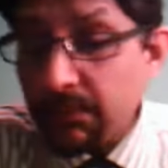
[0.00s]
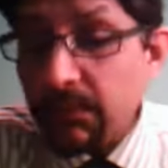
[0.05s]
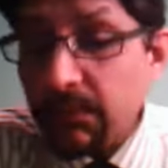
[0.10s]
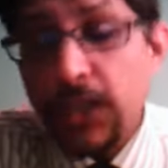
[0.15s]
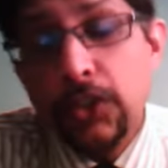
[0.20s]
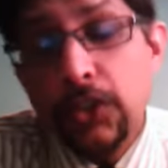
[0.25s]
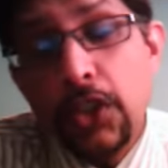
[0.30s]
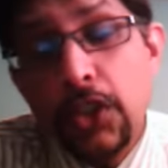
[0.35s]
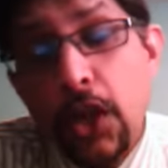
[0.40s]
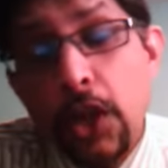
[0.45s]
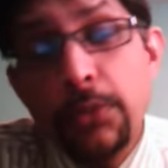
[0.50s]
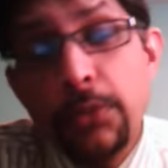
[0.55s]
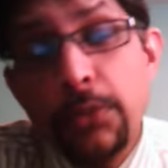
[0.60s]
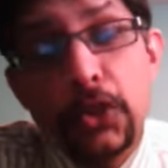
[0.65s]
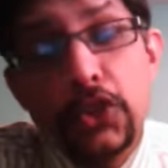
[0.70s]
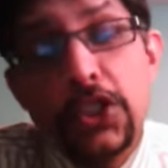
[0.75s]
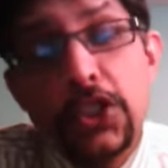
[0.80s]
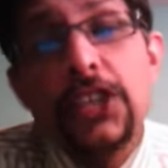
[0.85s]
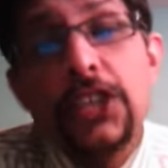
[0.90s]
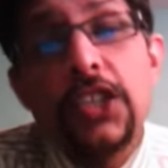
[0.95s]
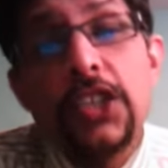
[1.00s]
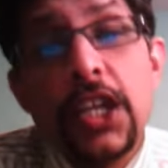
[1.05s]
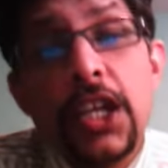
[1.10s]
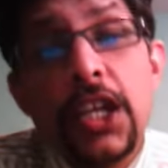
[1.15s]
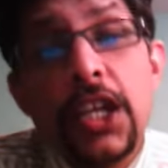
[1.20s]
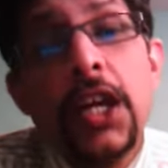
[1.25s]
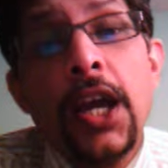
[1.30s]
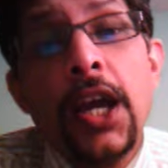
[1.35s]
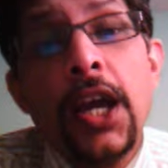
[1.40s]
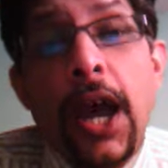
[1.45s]
You're almost chasing
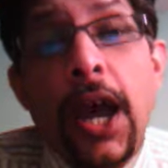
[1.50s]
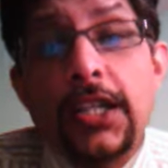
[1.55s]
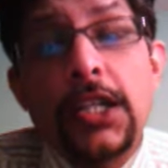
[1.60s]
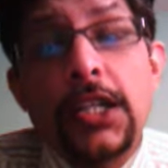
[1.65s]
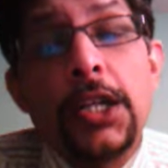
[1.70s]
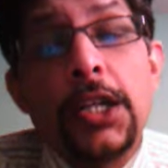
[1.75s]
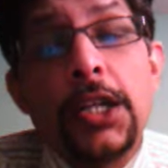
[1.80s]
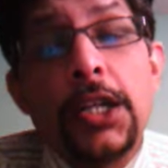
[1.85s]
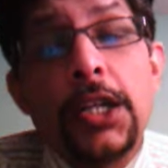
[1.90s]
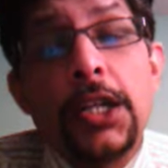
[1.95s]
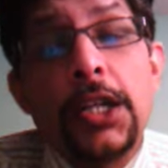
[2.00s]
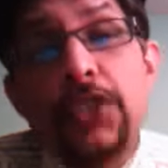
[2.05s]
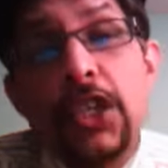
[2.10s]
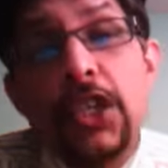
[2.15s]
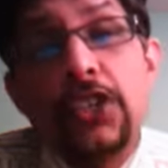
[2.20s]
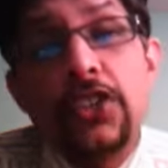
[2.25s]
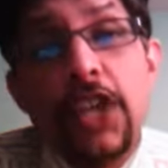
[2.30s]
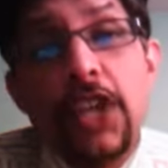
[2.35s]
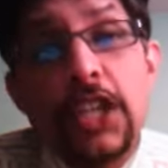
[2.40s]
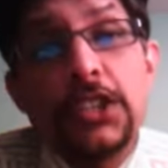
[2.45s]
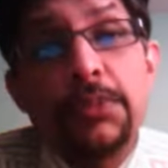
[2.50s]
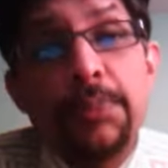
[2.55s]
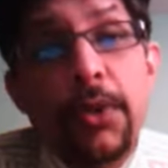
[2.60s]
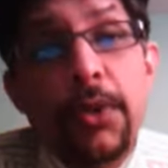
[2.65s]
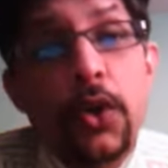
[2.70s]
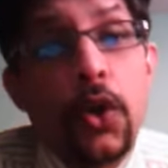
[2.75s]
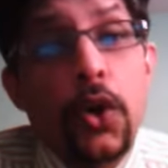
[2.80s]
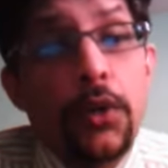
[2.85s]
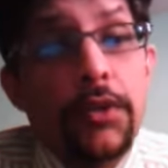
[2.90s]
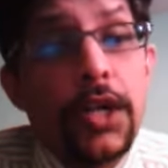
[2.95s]
at a clip of 6 runs per
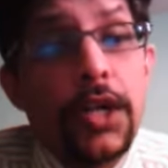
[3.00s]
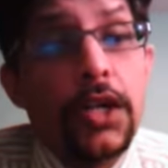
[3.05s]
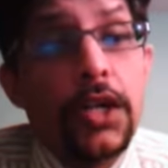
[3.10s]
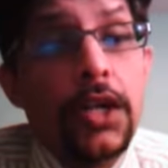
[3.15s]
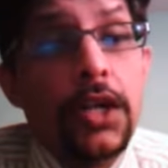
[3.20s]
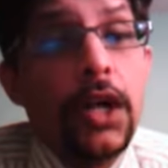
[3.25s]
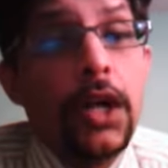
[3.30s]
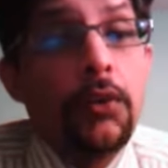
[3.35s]
over.